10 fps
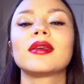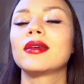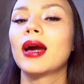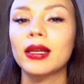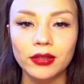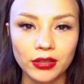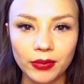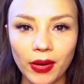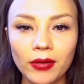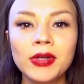you got to learn
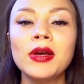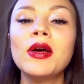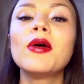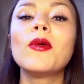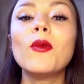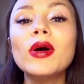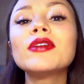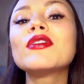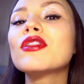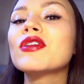about one
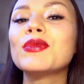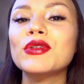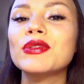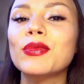of the three most